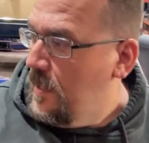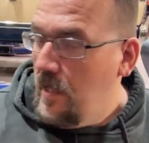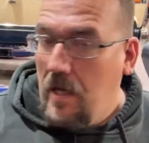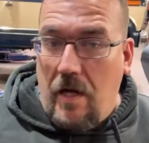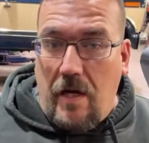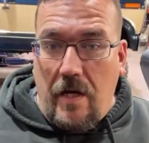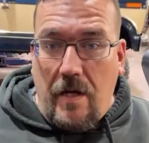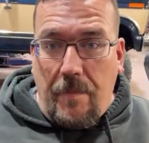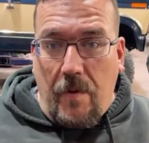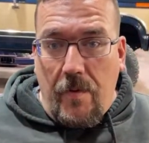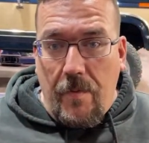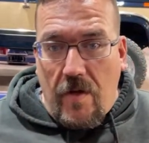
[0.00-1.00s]

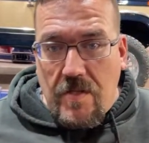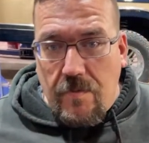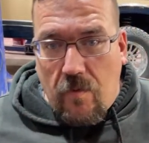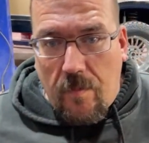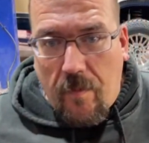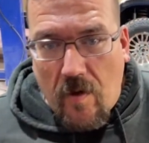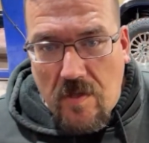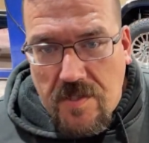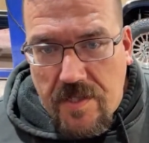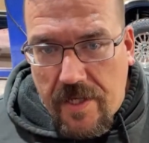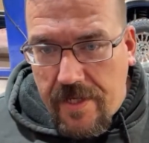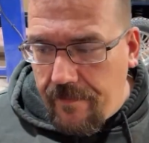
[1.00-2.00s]
But we bought some more parts
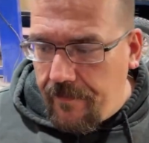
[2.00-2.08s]
tonight.